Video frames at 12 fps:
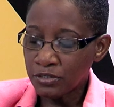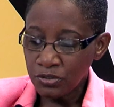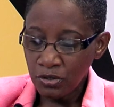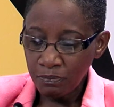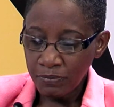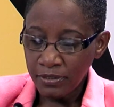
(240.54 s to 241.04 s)
the
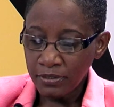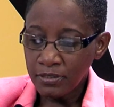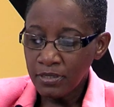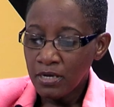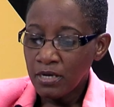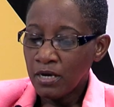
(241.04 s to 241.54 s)

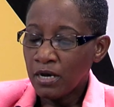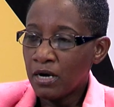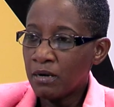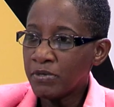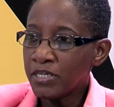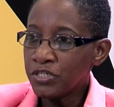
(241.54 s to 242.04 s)
topics
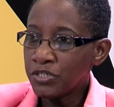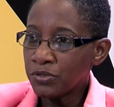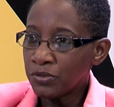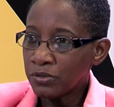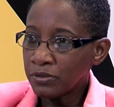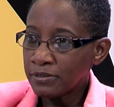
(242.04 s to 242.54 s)
um, in
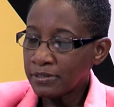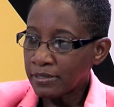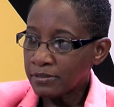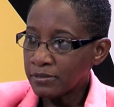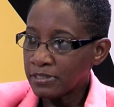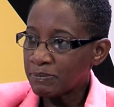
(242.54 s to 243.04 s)
your
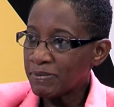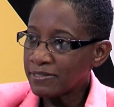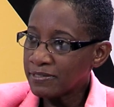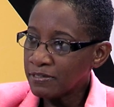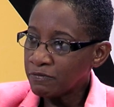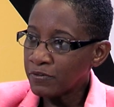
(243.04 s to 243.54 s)
sector
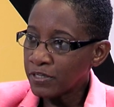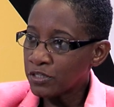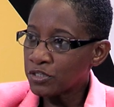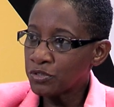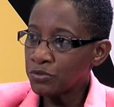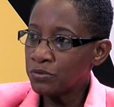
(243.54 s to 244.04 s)
specific
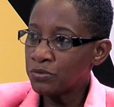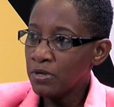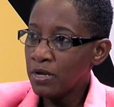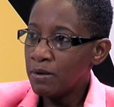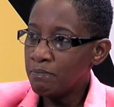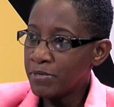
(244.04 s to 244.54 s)
to
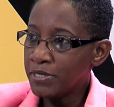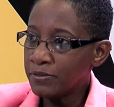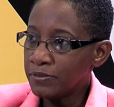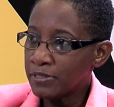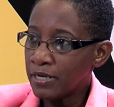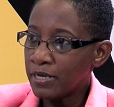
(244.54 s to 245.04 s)

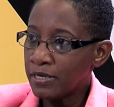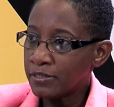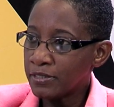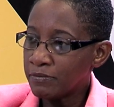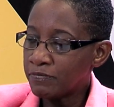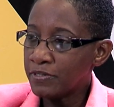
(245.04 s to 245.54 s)
males
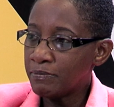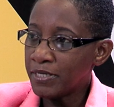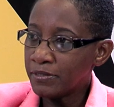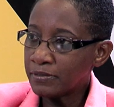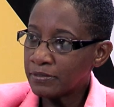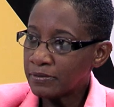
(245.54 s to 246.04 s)
and uh,
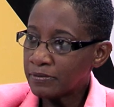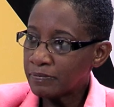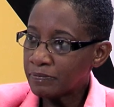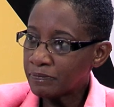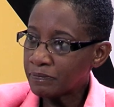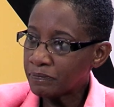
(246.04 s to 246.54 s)
females?
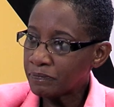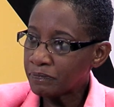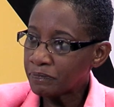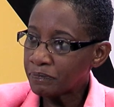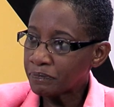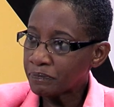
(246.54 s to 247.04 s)

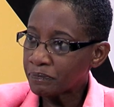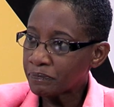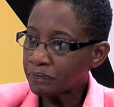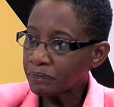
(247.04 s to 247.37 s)
Yes,